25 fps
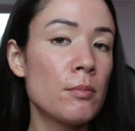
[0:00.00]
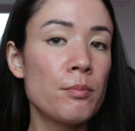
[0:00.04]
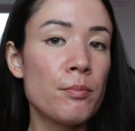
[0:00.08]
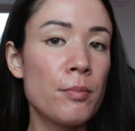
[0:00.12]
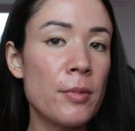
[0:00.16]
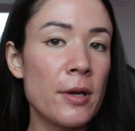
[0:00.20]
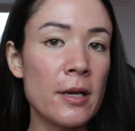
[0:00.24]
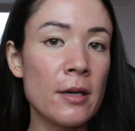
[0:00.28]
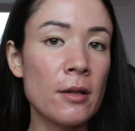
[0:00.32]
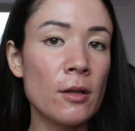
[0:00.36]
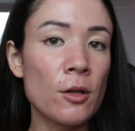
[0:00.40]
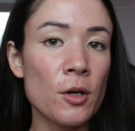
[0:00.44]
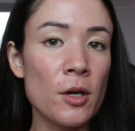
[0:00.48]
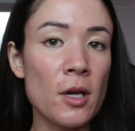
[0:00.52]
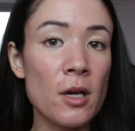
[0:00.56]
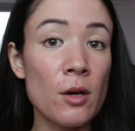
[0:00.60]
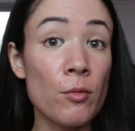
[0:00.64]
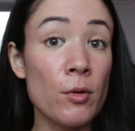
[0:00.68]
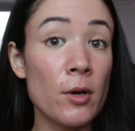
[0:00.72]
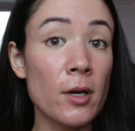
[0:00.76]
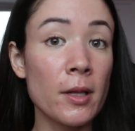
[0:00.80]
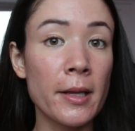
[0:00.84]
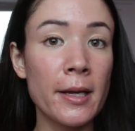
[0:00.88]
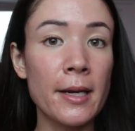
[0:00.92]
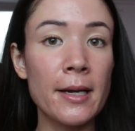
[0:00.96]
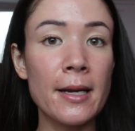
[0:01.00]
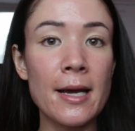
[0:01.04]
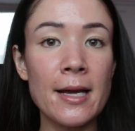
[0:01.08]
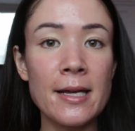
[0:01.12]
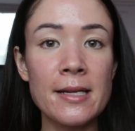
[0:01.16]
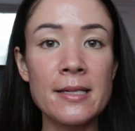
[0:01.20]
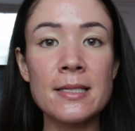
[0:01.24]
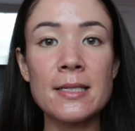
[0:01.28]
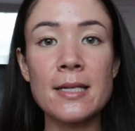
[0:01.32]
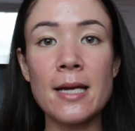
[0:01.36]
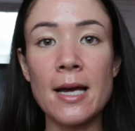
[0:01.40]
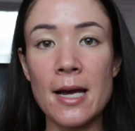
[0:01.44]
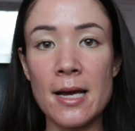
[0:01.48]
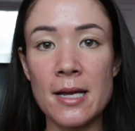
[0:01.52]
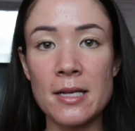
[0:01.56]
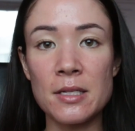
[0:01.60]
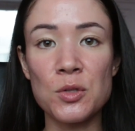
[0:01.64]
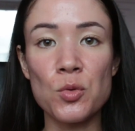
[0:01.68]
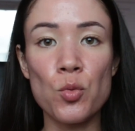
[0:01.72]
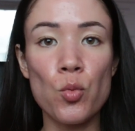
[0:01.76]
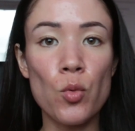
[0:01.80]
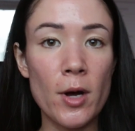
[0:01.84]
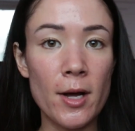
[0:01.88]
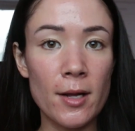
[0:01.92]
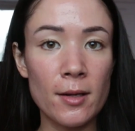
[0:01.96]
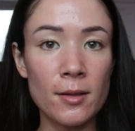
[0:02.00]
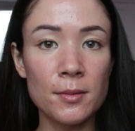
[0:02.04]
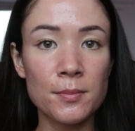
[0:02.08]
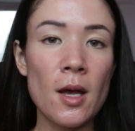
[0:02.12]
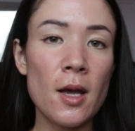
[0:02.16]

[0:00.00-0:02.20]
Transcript: been looking really nice as well.